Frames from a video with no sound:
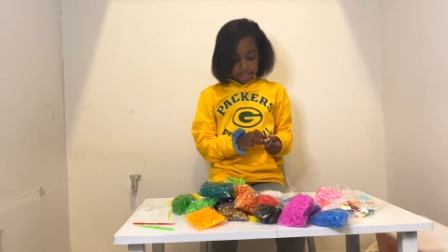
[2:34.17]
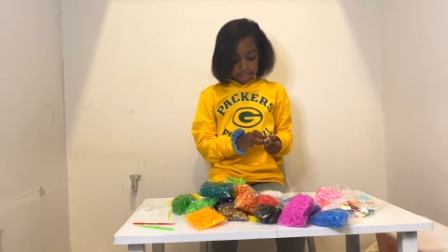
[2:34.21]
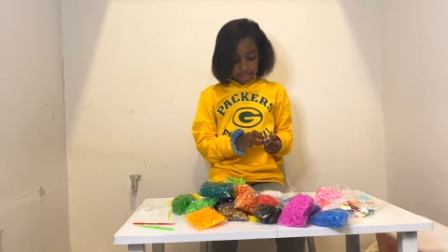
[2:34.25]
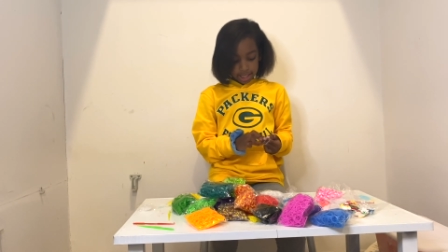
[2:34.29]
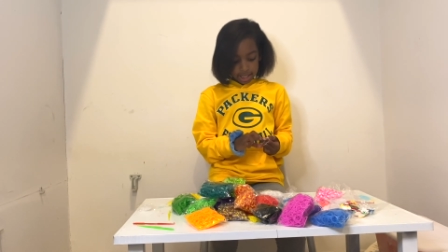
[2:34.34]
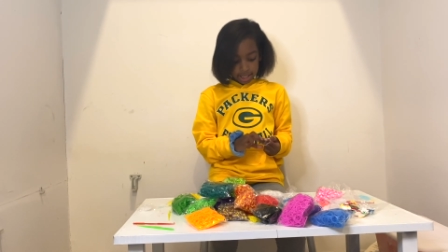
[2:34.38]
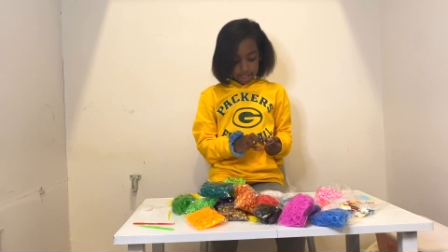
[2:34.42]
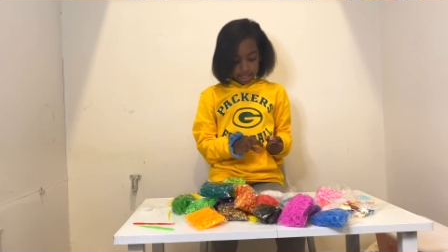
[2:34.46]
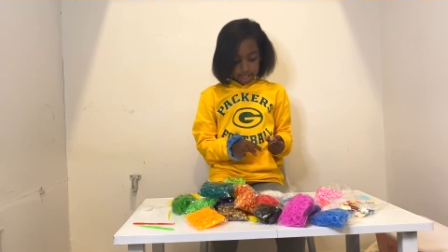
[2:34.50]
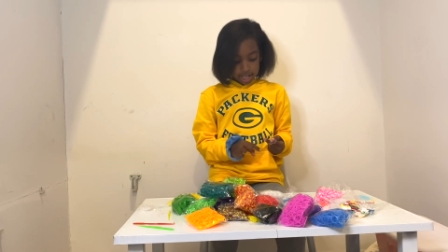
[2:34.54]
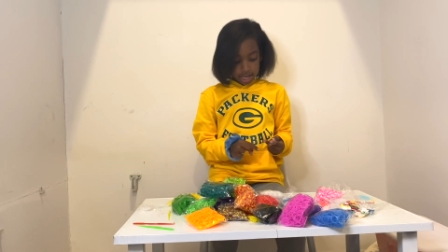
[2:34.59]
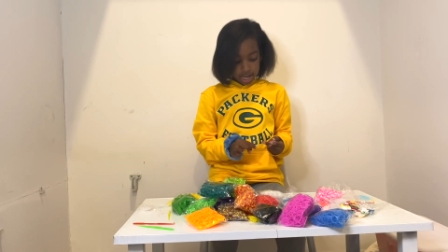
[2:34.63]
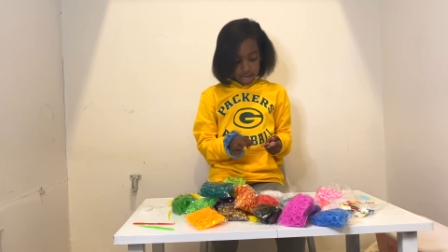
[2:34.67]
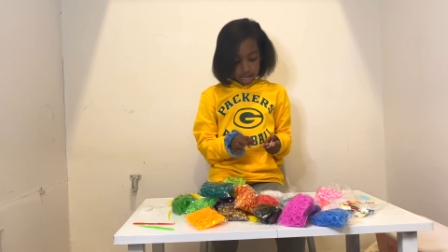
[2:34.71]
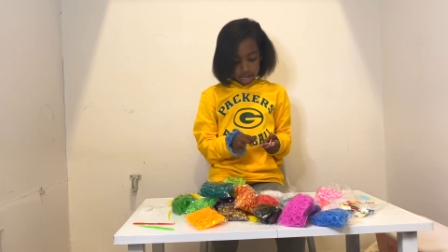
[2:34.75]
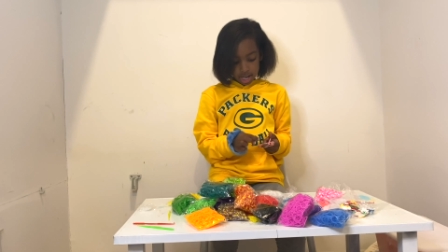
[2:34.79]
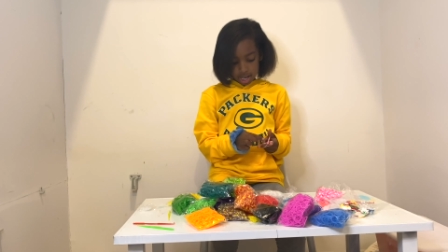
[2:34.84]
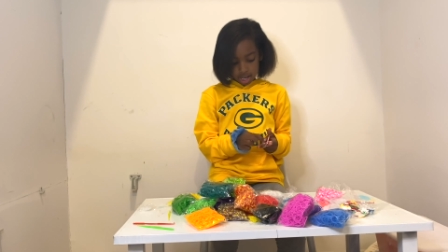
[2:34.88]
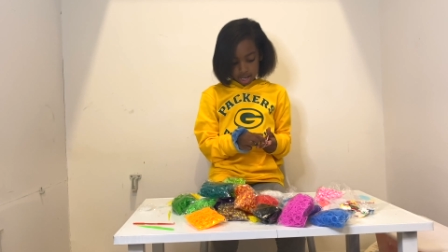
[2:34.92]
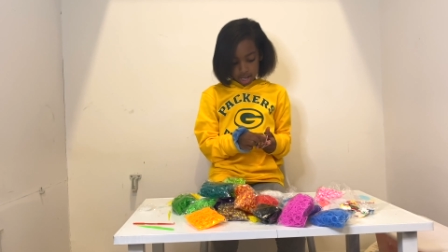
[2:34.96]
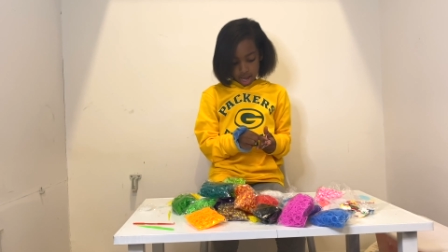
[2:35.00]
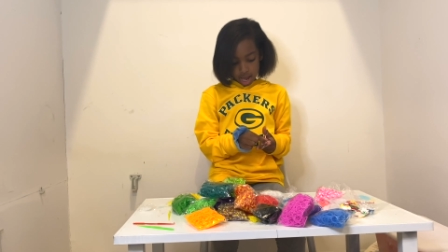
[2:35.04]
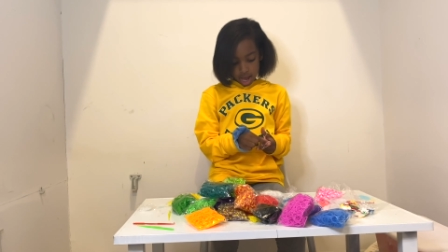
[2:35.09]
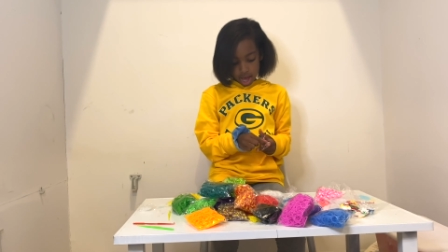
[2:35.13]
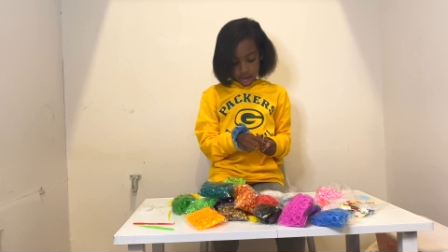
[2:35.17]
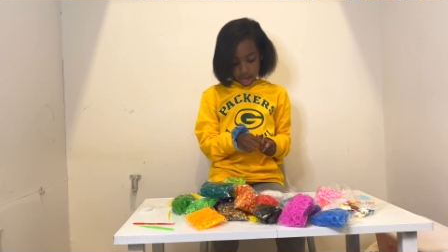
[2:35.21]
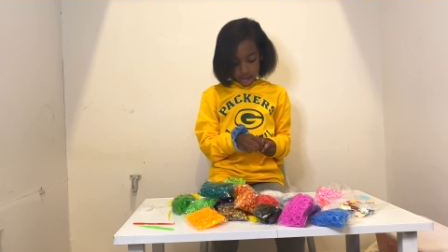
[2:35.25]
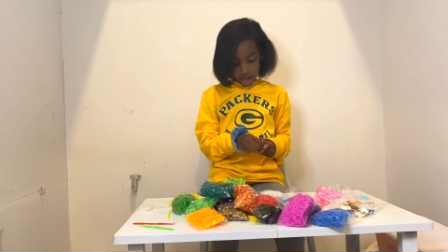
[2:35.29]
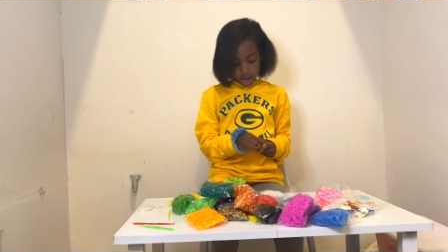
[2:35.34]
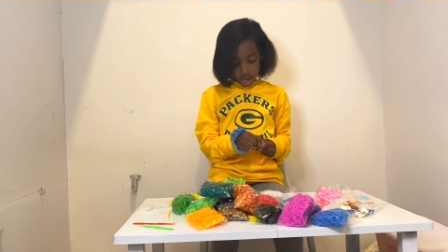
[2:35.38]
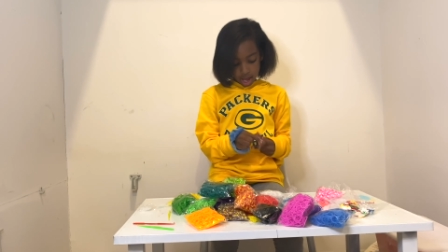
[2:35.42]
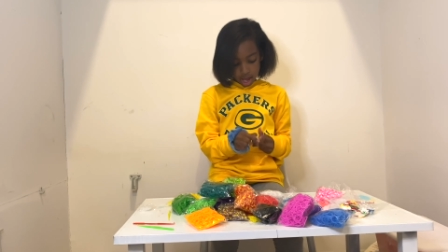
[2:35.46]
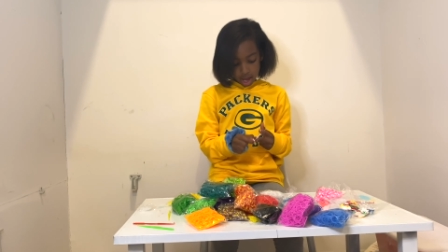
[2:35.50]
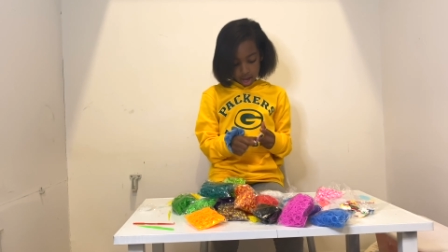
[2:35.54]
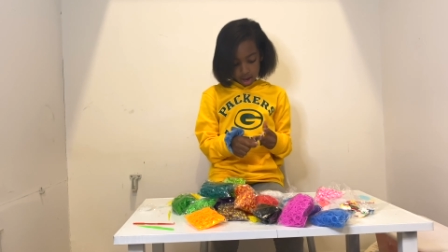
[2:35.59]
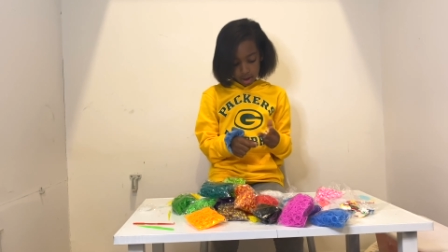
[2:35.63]
then
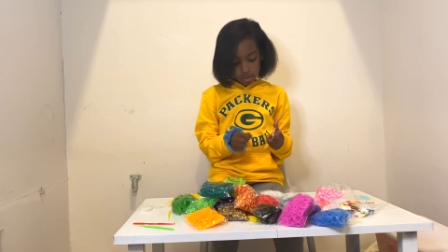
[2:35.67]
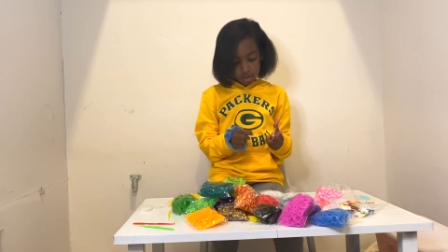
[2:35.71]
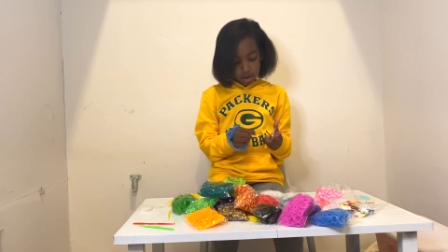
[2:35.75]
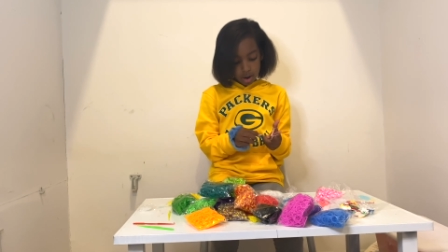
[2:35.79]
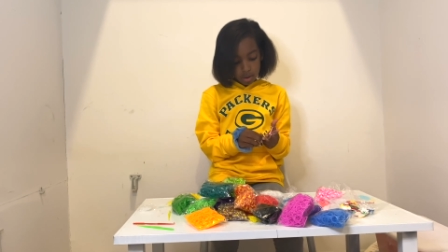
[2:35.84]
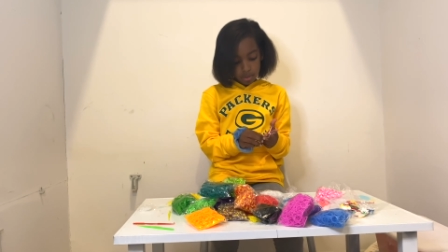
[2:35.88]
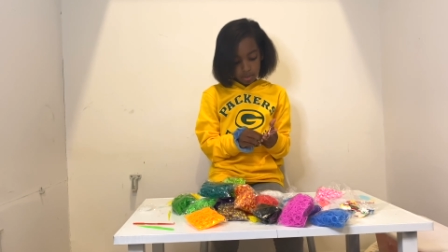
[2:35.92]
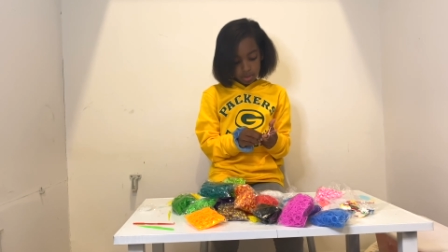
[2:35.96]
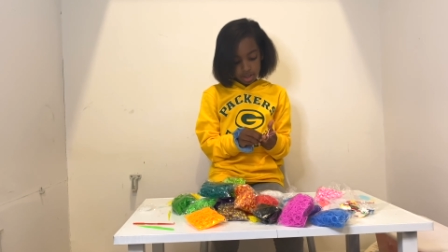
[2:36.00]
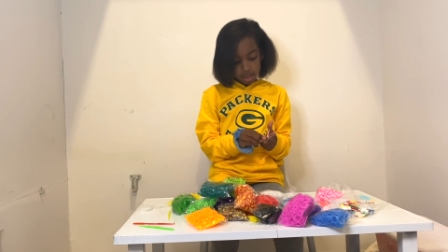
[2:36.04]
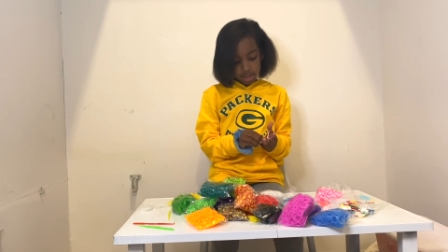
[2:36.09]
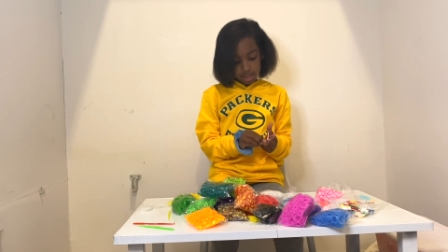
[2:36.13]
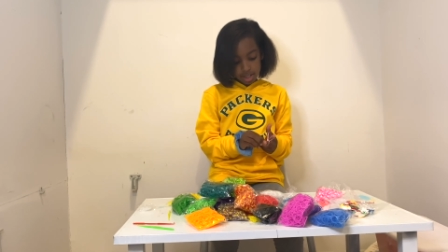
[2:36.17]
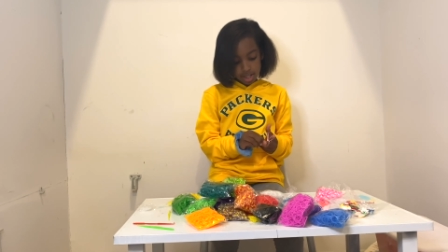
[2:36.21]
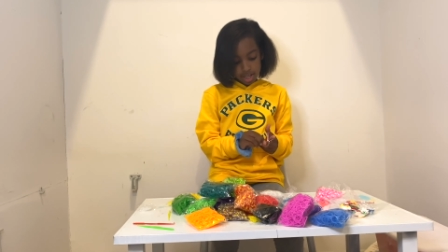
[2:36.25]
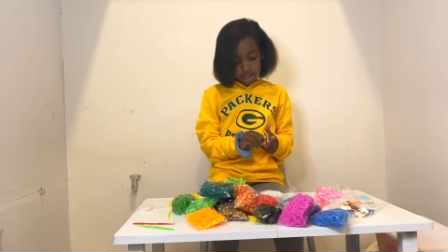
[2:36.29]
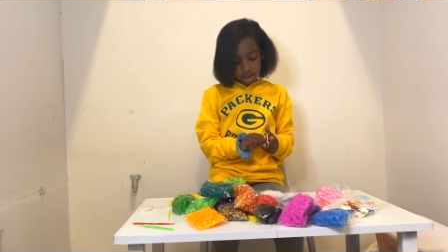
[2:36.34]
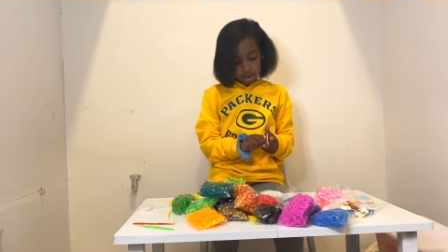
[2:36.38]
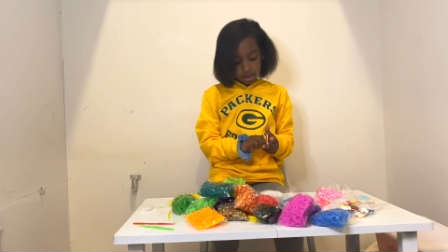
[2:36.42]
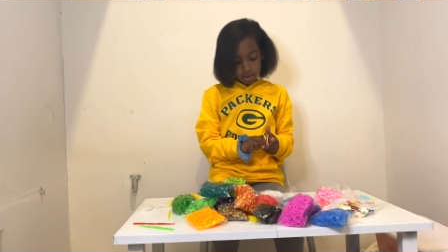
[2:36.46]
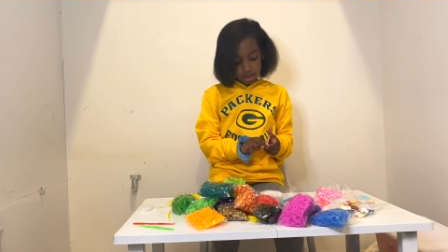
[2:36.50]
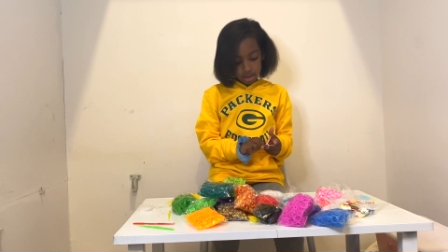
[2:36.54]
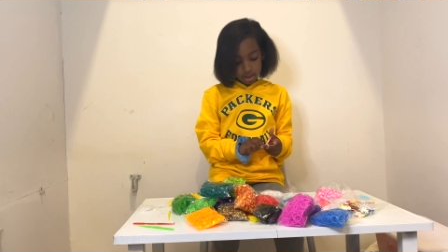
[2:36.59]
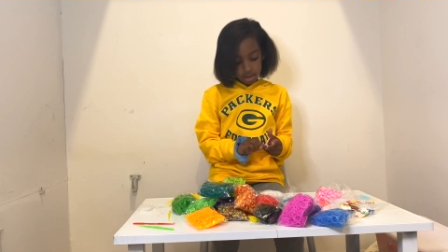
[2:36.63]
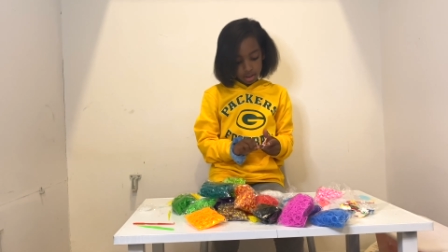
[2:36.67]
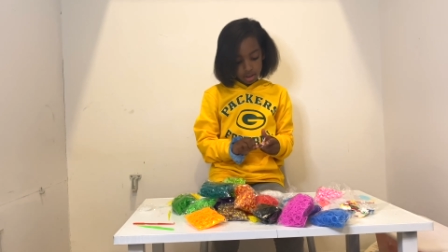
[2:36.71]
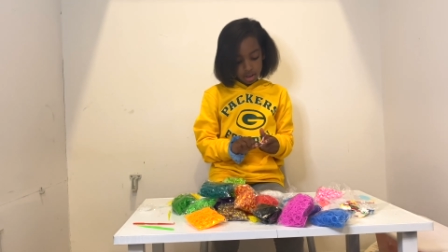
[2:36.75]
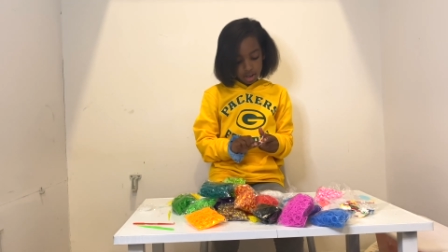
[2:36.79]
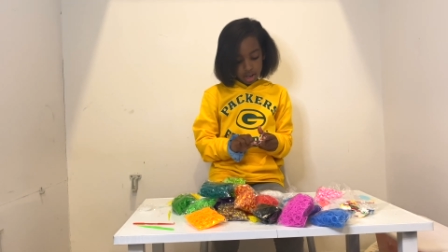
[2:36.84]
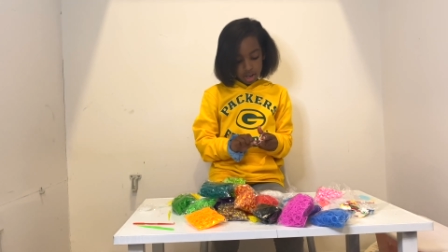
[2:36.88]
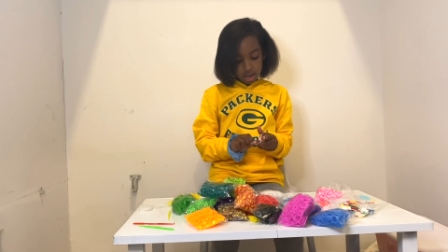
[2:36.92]
I don't know what to tell you.